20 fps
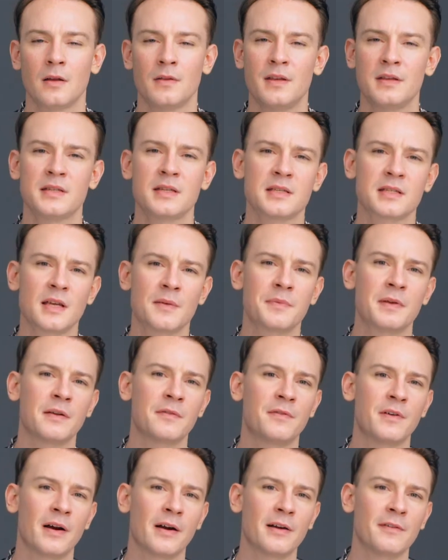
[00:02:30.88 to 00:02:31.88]
This is something
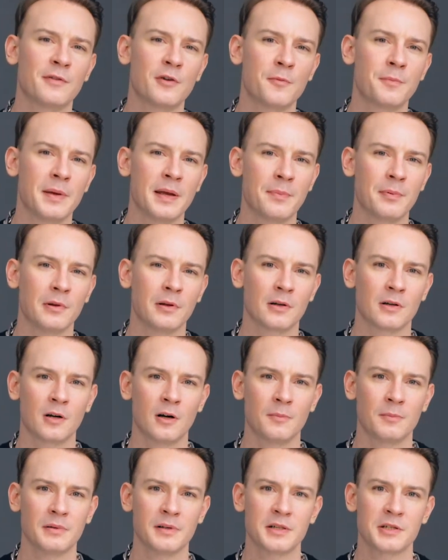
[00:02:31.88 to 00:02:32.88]
very few people
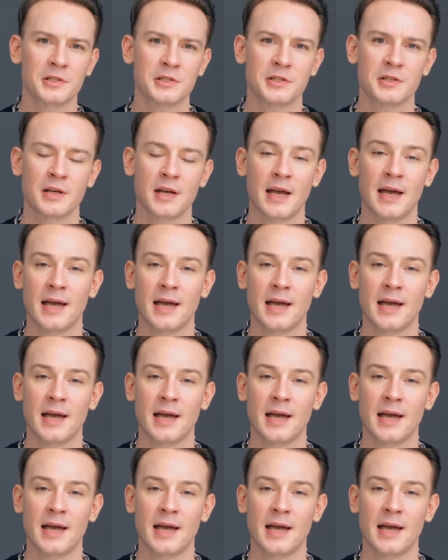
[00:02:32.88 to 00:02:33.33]
accomplish,